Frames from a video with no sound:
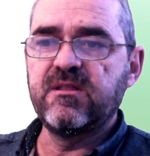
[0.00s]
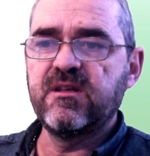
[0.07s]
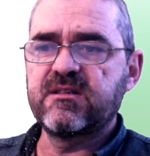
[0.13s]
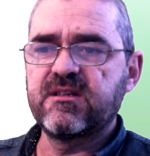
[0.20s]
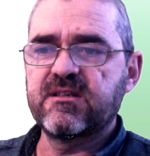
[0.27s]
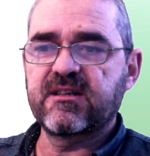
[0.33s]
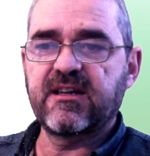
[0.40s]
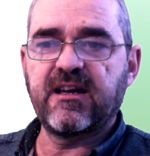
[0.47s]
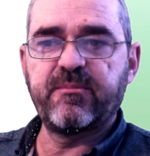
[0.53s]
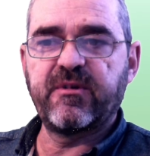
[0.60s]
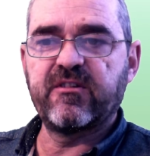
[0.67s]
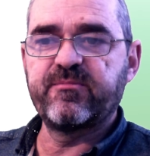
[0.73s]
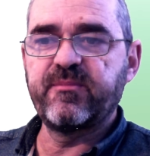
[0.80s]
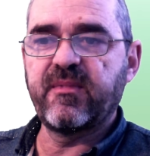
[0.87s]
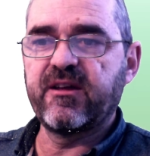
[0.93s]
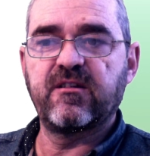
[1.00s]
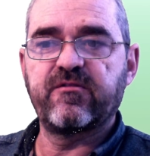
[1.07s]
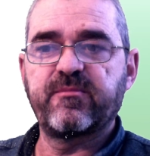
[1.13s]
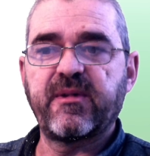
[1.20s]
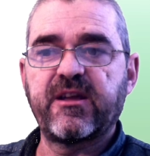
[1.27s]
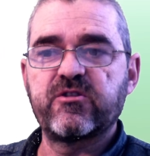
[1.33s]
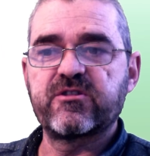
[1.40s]
This is kappa of
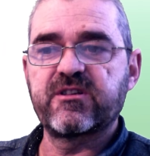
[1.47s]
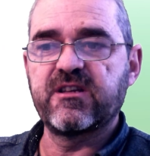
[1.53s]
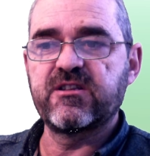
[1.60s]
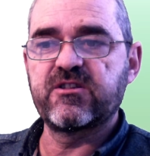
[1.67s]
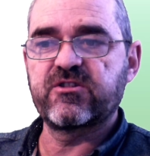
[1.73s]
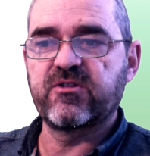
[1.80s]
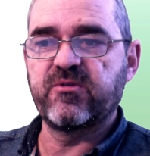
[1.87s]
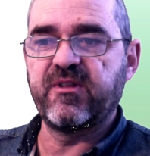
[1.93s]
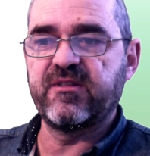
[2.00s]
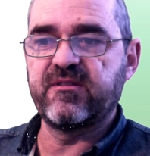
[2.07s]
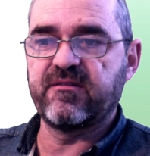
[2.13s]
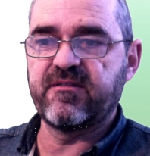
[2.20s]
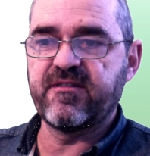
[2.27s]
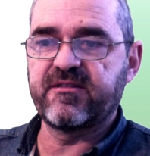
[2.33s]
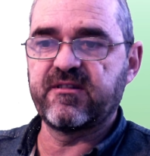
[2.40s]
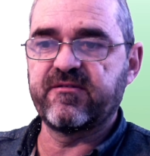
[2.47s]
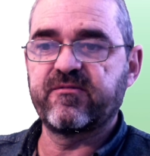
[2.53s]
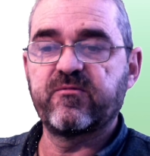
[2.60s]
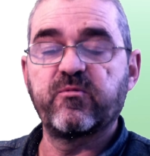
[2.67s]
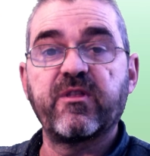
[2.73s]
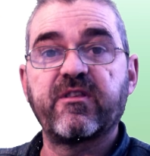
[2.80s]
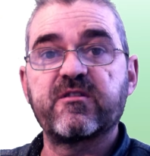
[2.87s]
minus h, so the
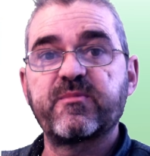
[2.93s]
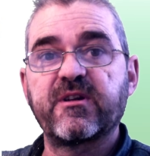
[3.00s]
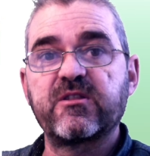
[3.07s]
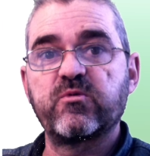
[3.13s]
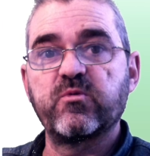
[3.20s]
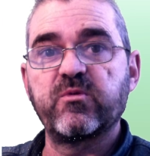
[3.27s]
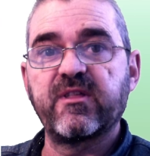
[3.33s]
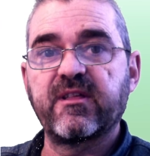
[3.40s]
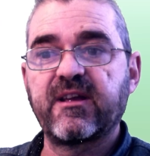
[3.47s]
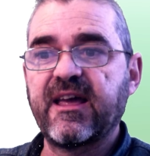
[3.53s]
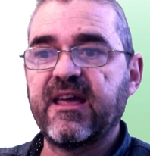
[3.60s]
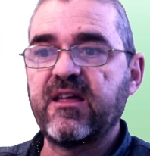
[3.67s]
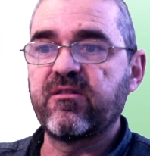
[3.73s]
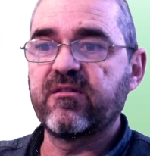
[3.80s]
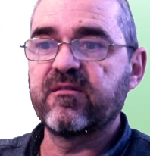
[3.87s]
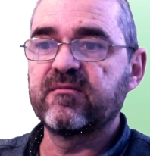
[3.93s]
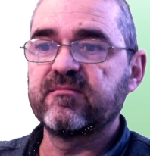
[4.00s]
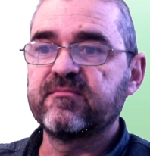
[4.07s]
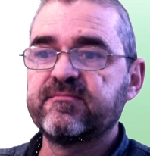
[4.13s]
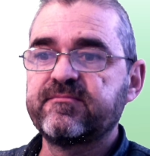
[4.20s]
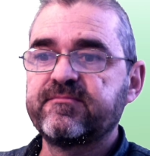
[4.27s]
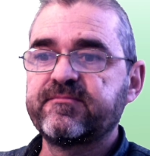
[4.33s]
derivative with respect to the kth
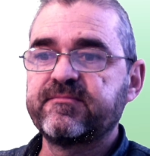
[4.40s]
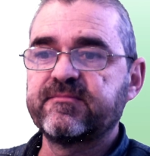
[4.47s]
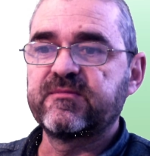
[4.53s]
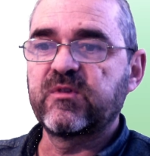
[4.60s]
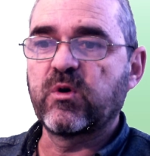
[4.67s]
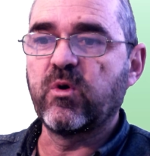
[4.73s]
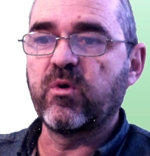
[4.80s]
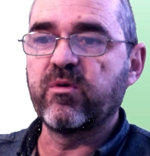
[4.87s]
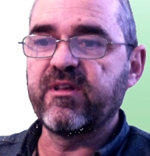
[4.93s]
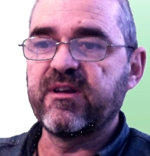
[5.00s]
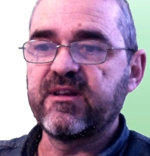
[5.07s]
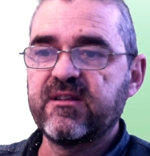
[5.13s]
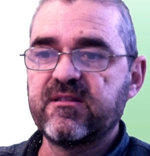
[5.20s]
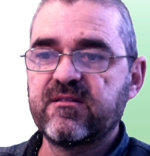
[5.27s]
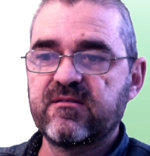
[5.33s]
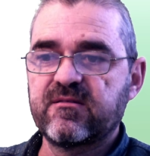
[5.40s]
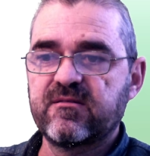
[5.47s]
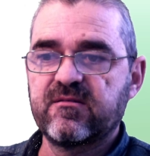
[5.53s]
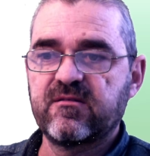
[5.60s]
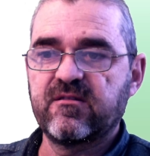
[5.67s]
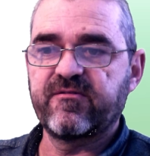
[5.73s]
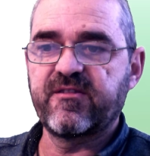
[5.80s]
coordinate
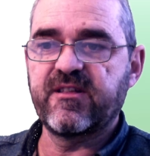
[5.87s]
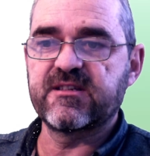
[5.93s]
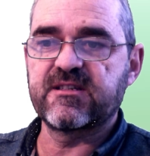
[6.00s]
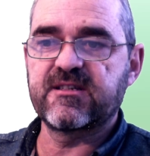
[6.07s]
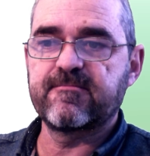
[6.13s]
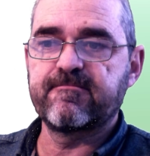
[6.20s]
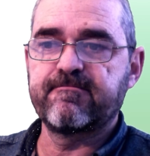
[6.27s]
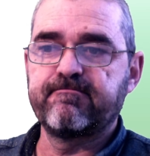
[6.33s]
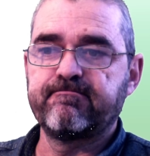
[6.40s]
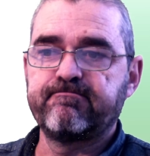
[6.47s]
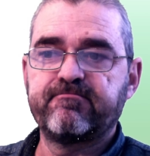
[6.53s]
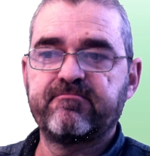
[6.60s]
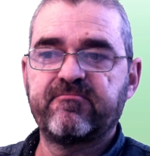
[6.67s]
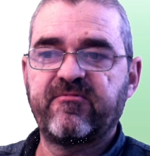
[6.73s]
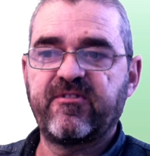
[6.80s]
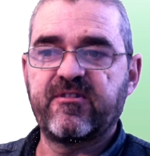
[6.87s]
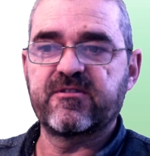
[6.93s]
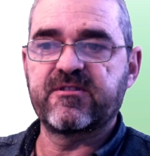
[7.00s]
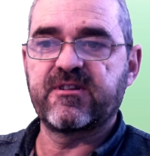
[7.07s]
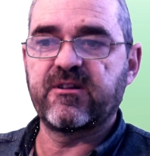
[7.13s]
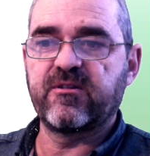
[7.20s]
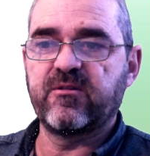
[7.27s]
of this
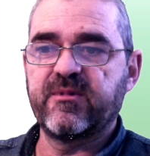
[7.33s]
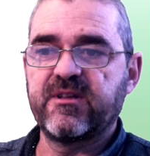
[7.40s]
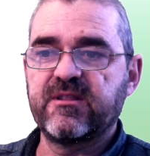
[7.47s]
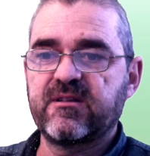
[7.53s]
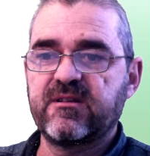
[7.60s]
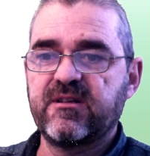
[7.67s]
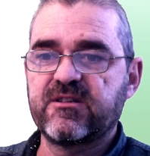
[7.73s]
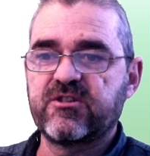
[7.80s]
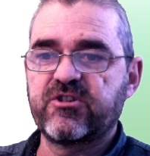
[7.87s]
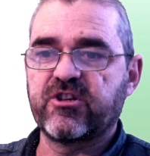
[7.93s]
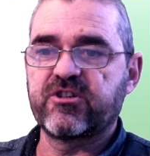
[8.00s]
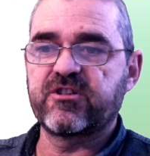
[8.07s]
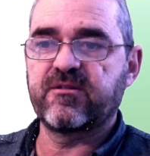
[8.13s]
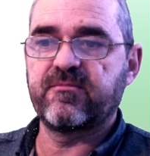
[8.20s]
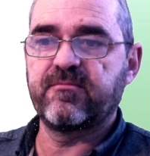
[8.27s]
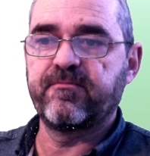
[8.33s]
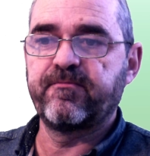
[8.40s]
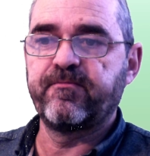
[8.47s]
first argument is just